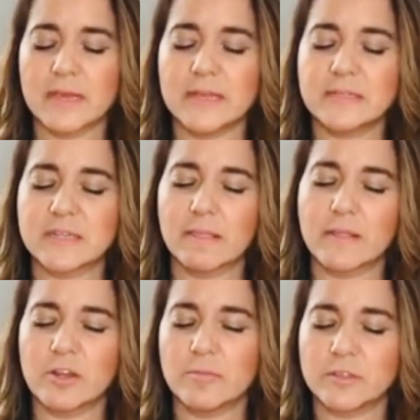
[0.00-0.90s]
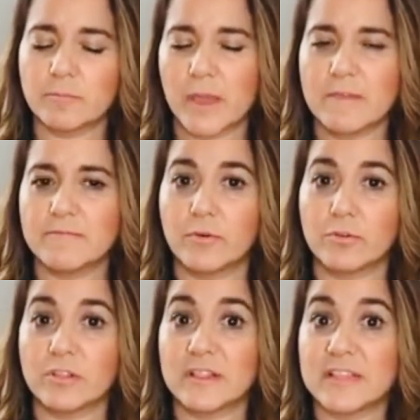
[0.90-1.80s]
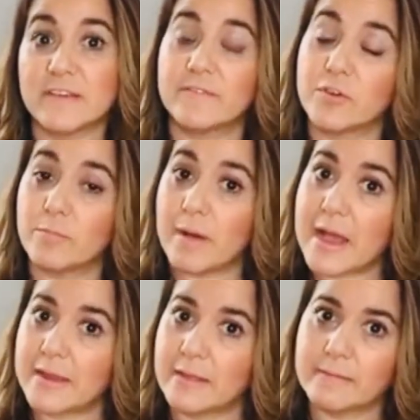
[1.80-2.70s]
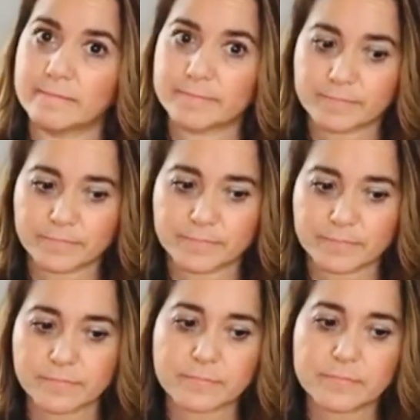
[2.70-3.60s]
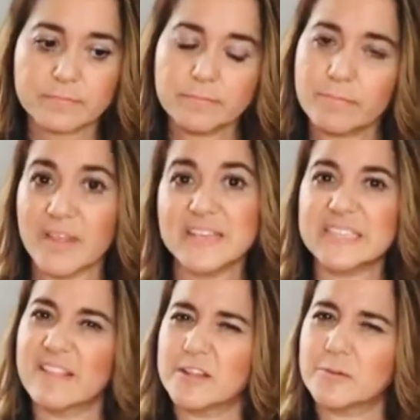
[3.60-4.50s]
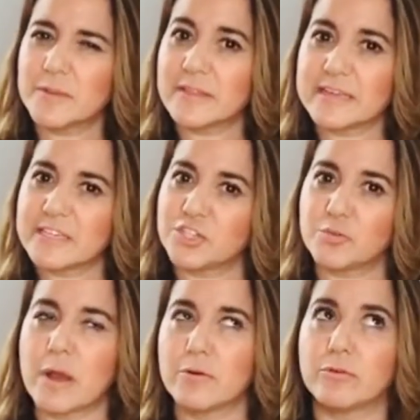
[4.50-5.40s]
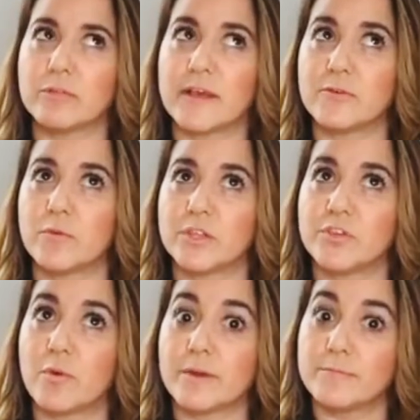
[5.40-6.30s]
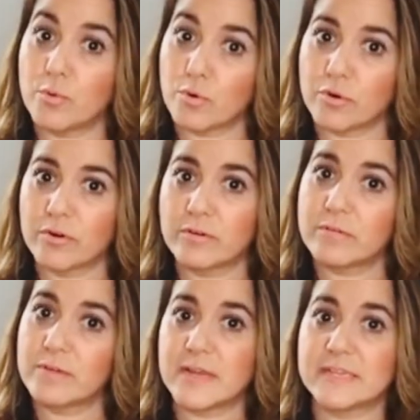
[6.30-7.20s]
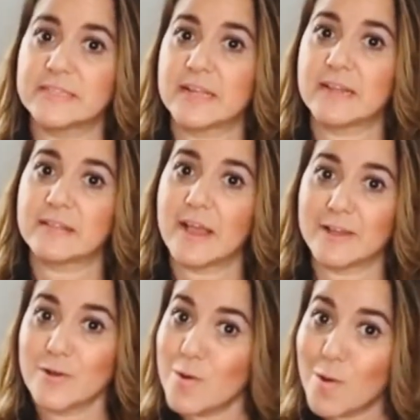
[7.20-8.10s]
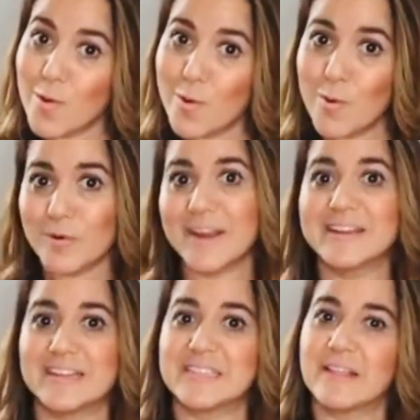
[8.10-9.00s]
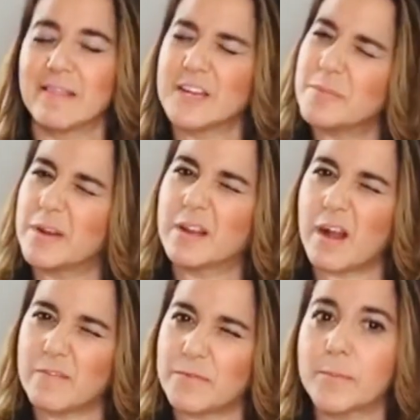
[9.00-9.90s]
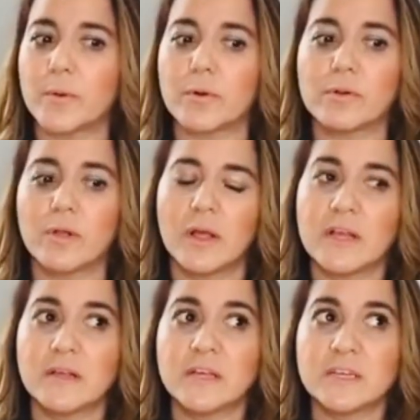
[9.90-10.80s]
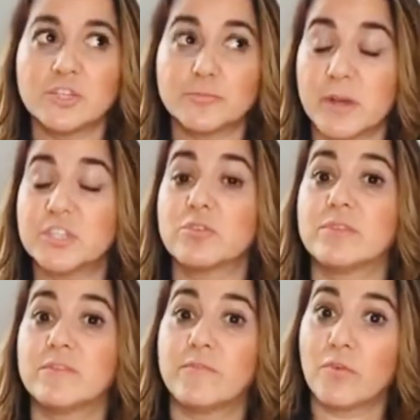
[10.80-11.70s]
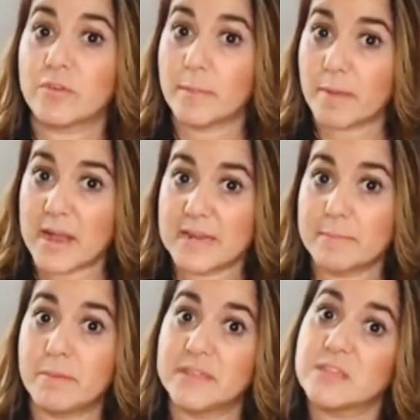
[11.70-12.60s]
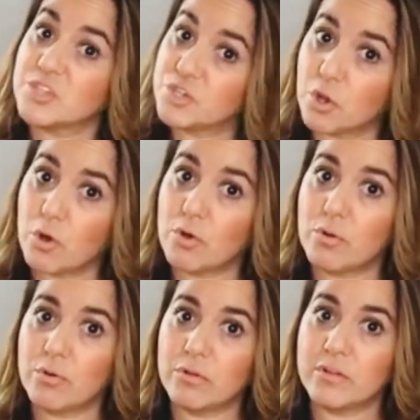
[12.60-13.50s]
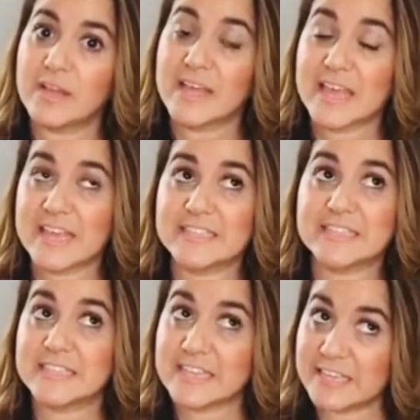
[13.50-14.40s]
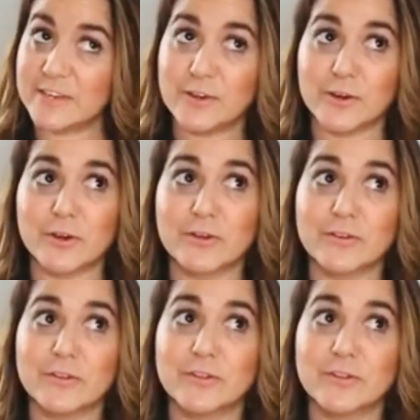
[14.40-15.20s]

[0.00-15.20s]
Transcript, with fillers: it's a little bit painful, leave your body. It's a little bit like a struggle, like when you are born. It's not like, ooh, right? It's a little bit uncomfortable, especially for the body, but the soul, it's eager